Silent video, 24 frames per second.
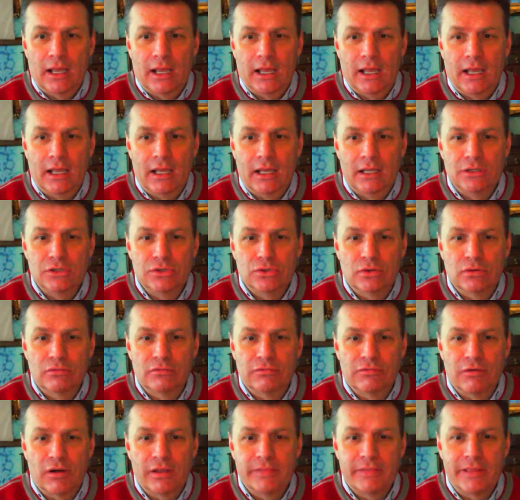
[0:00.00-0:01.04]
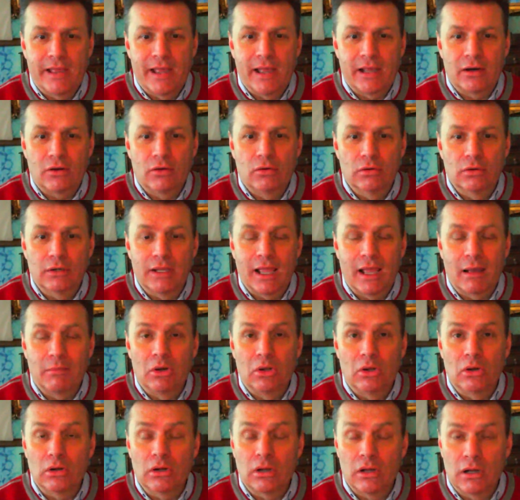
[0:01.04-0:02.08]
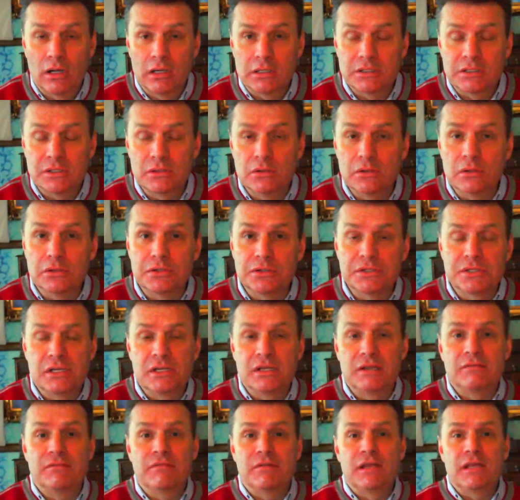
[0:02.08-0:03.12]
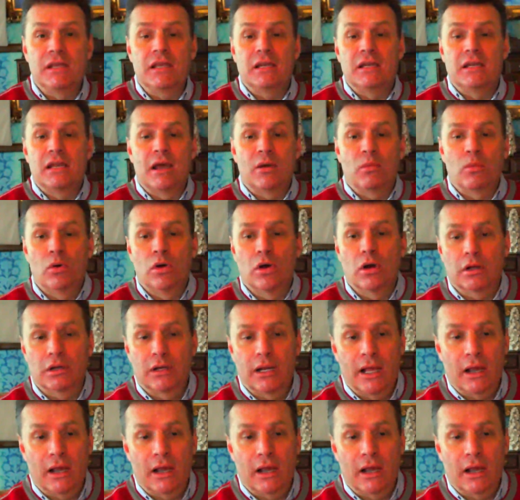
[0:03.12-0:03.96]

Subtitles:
and you can find that on Camelot TV Network.